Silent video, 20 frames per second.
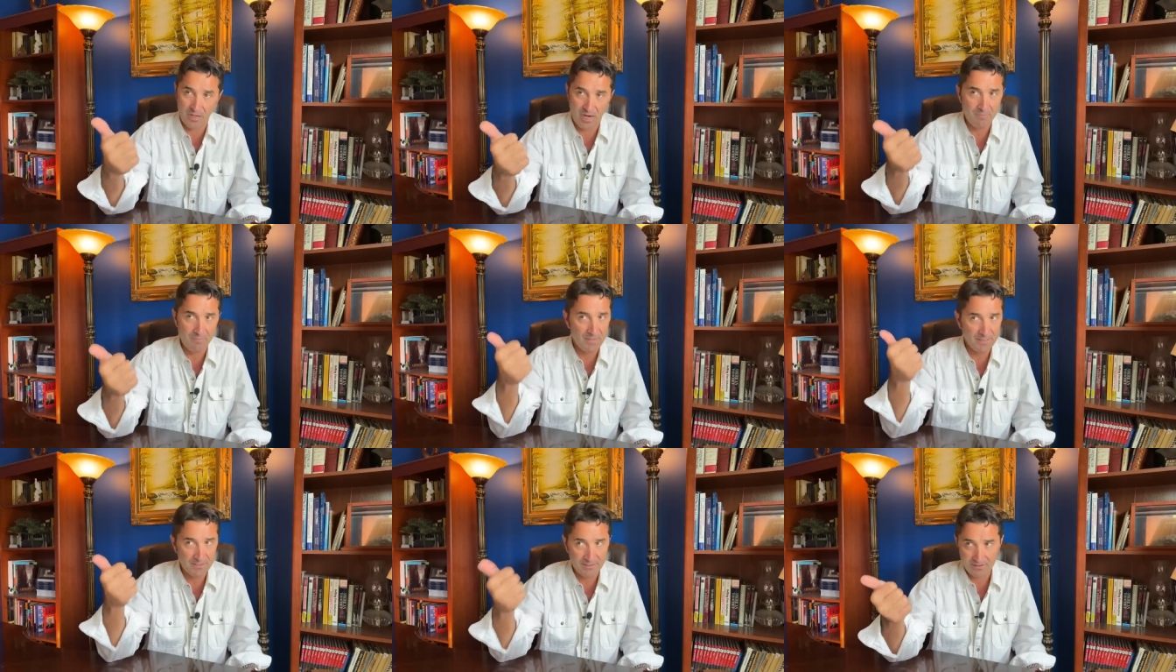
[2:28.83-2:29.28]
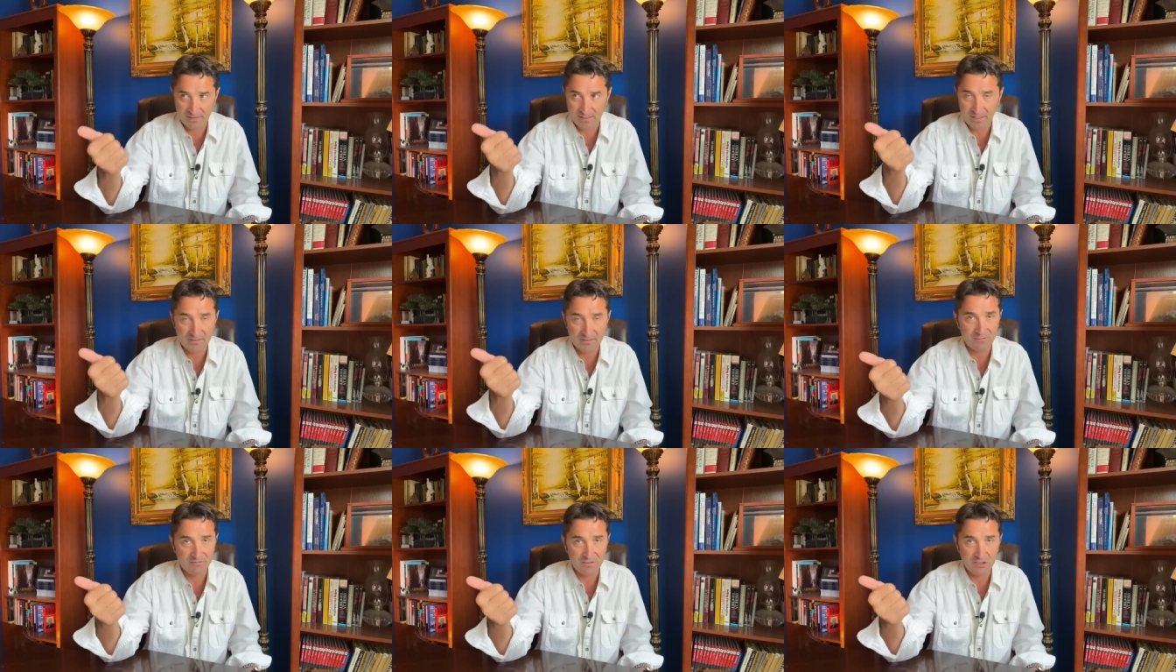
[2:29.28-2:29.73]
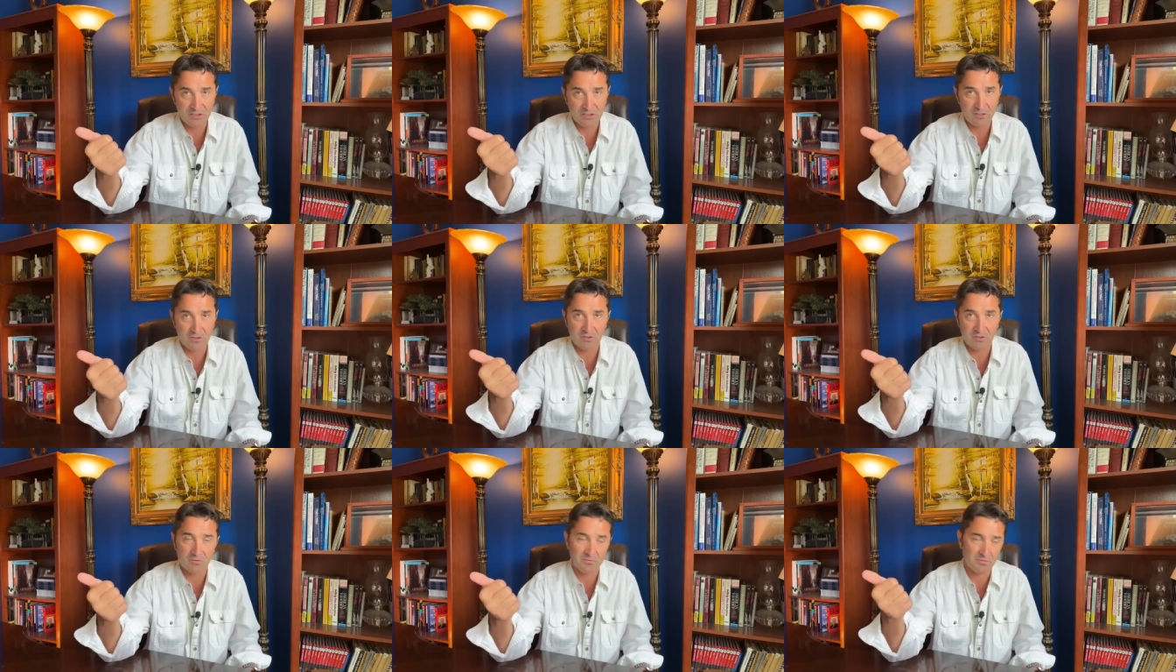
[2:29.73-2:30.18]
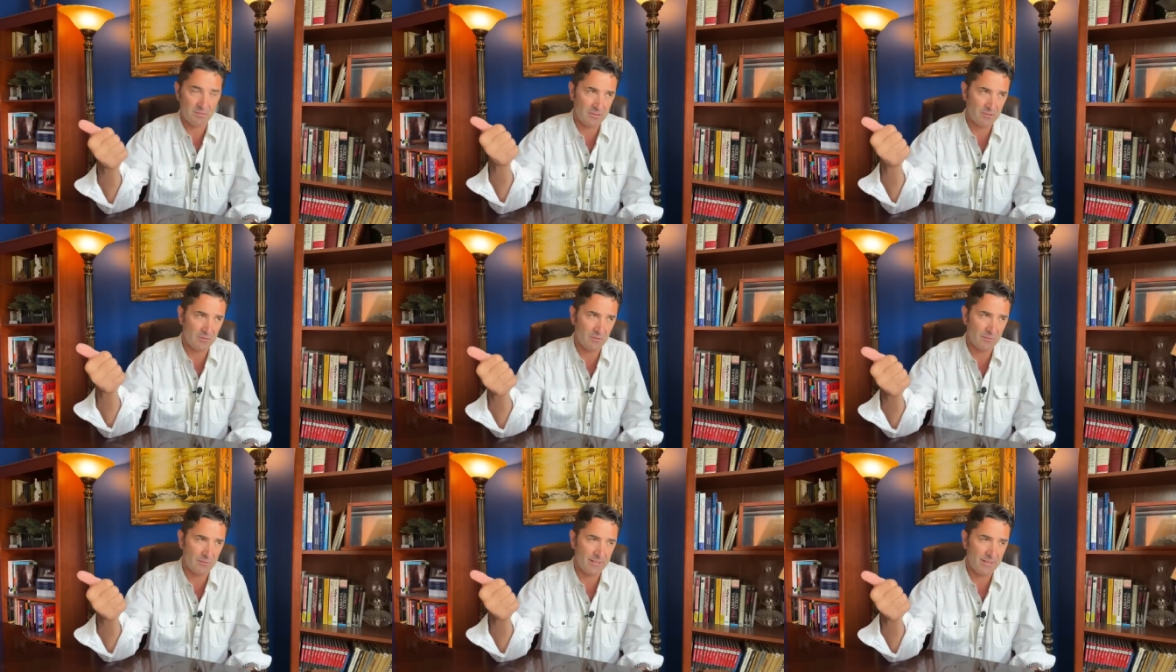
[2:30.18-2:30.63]
I made another video
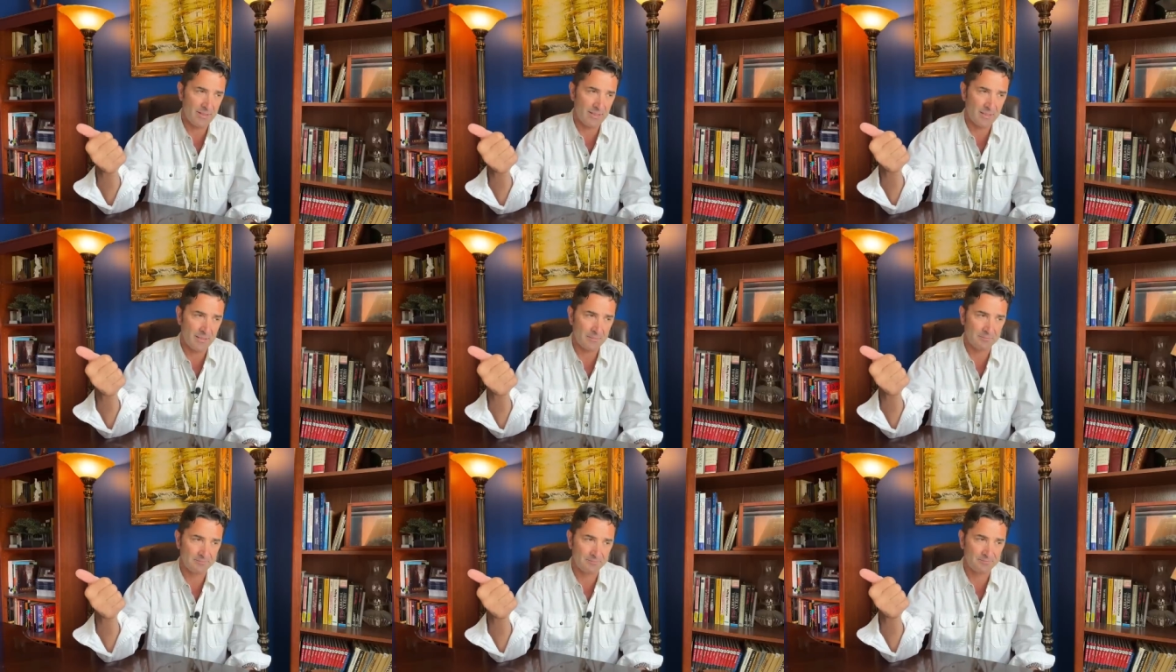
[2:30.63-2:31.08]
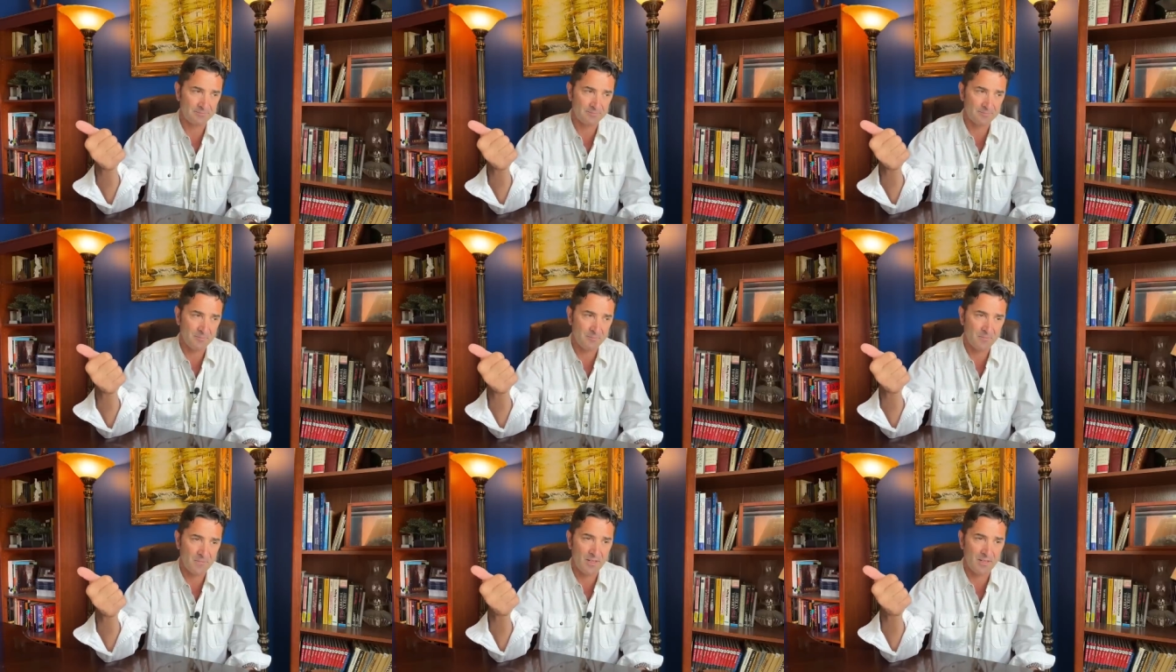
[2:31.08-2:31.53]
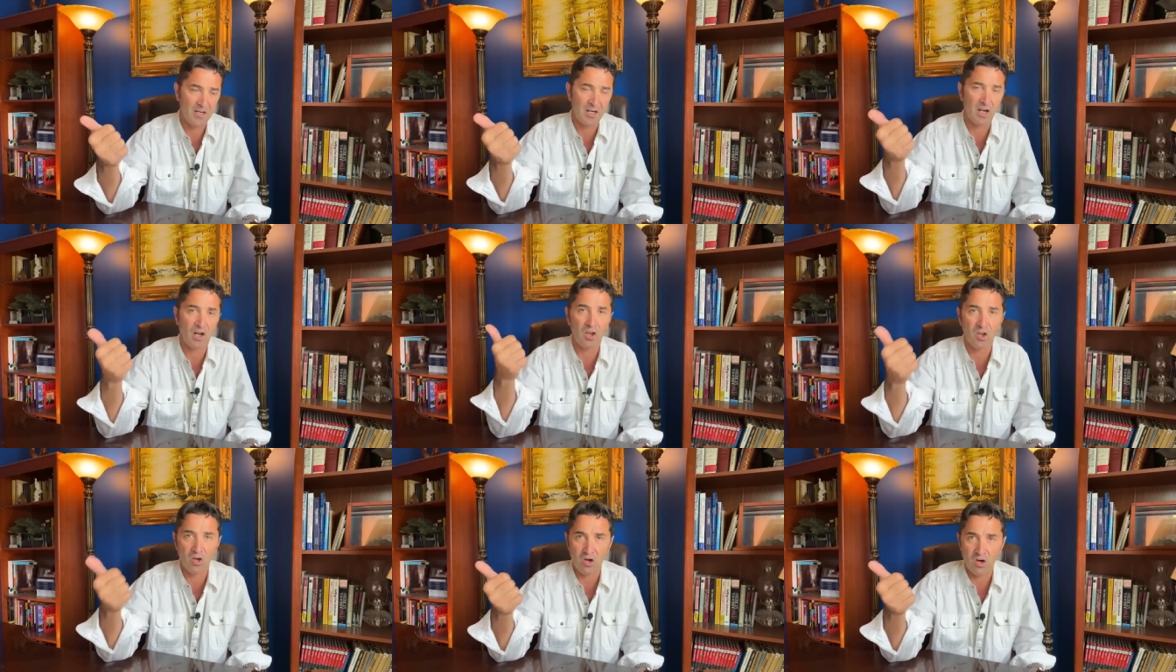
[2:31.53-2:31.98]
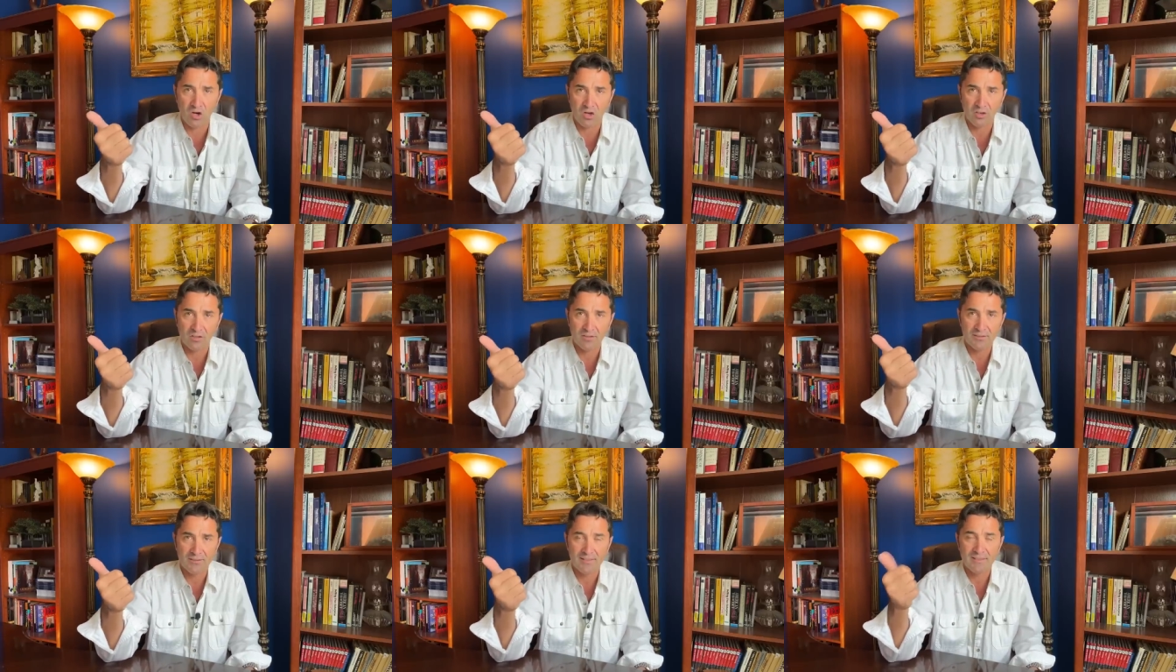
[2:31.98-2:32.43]
on a
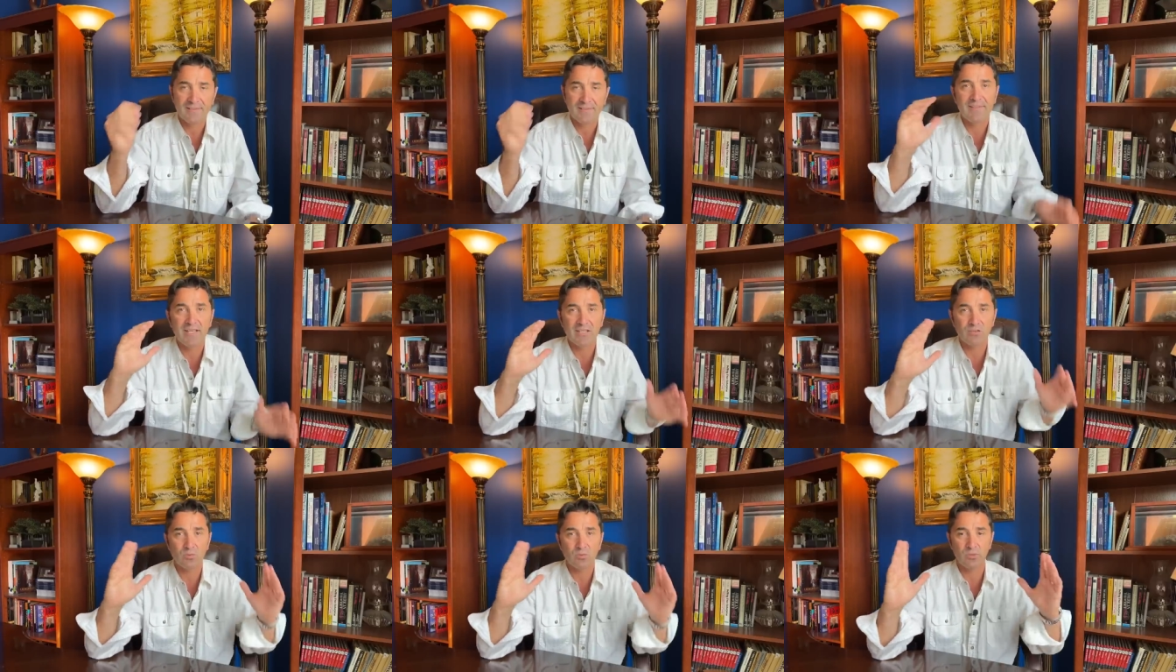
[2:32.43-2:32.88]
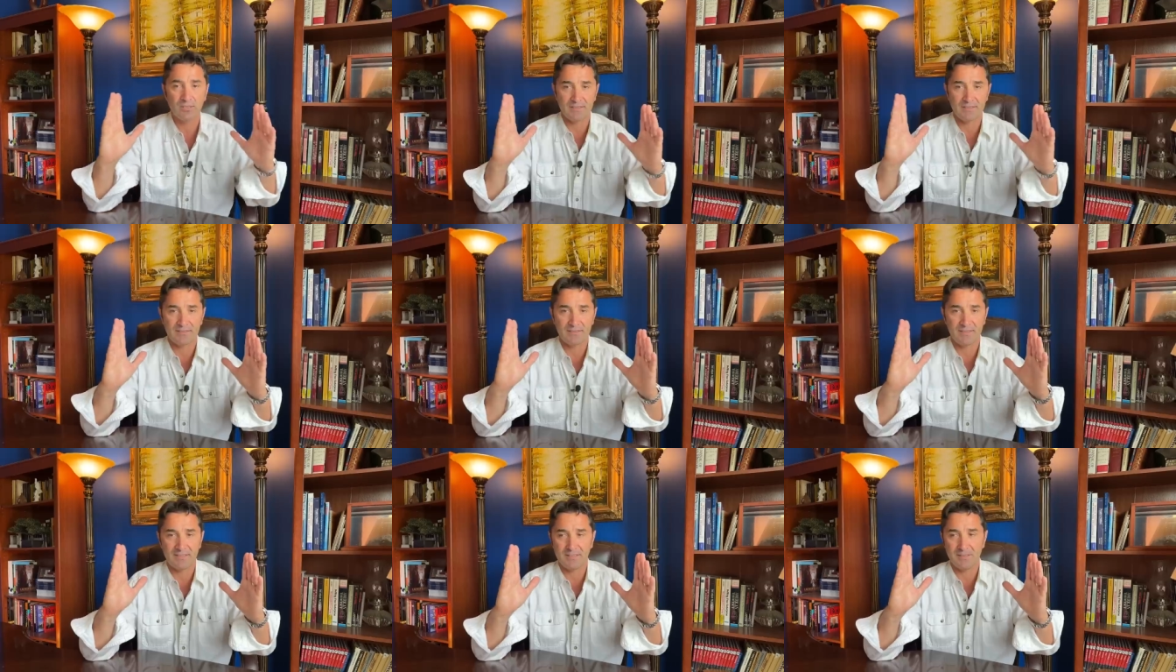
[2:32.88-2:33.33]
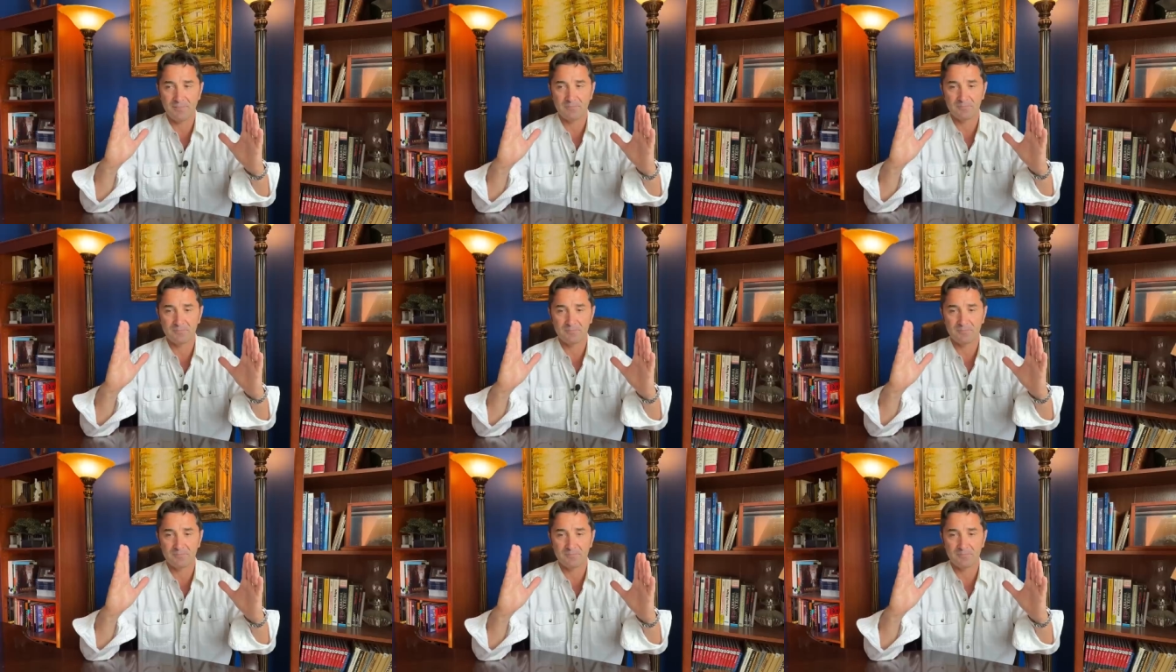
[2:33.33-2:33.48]
law that would